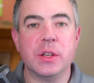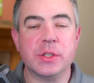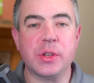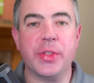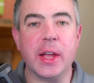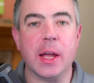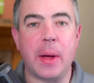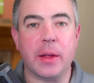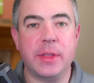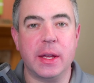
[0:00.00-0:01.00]
So think
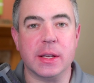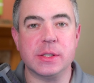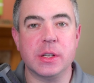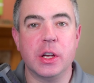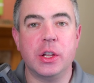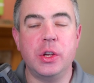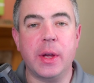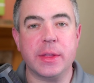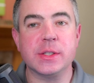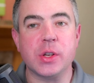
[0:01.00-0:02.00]
about this. You
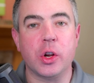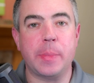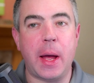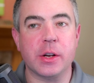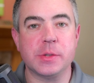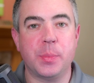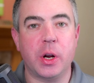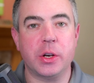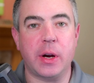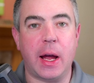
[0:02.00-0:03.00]
get the solar panels put
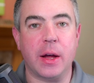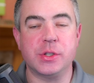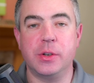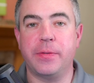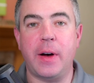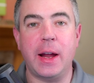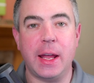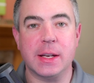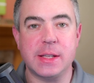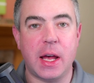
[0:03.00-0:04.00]
on your house. You
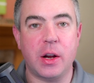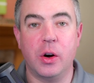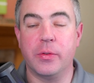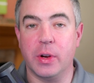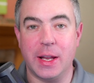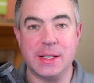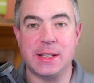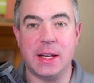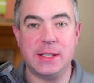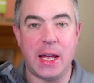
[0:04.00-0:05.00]
finance that over, let's
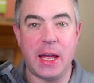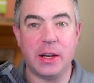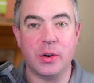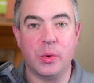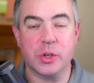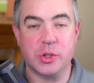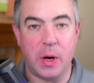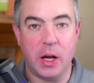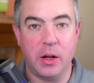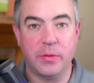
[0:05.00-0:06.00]
say, 10 or
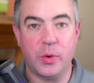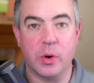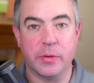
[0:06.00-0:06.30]
12 or